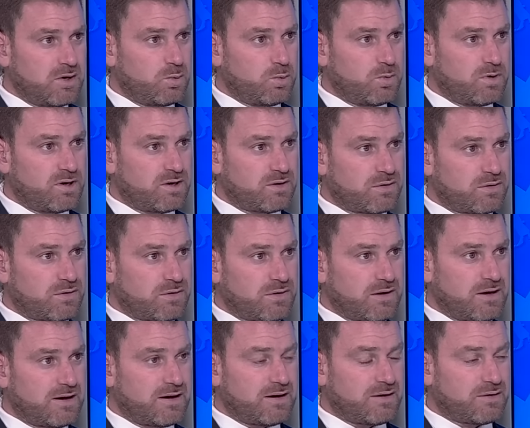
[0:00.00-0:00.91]
with
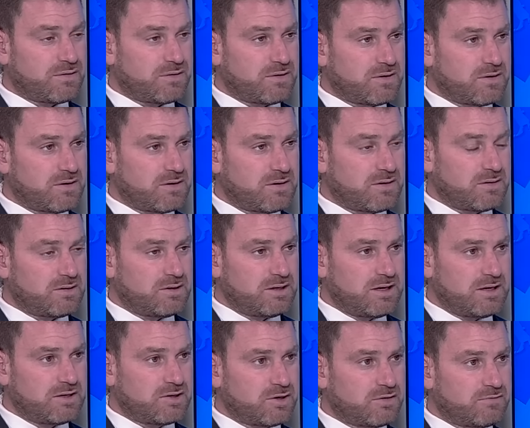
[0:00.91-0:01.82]
the
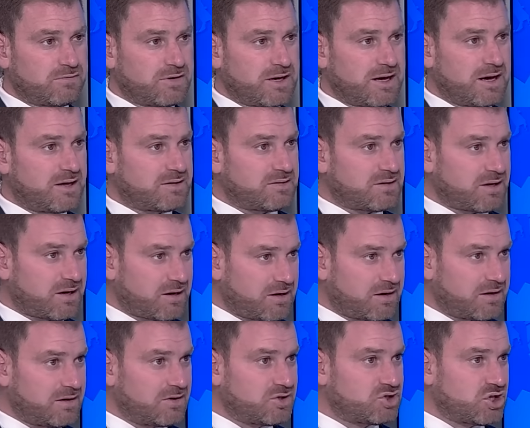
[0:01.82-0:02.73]
leader of Hayat
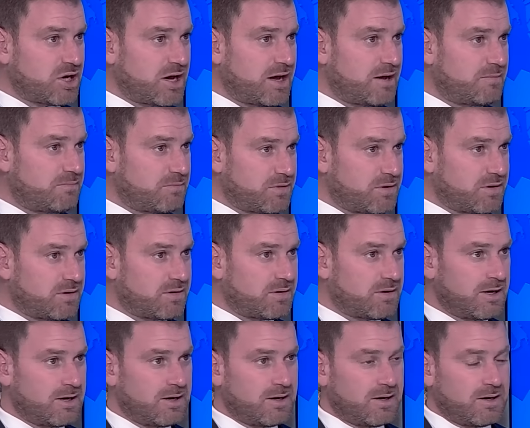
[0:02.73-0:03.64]
Tahrir al-Sham, the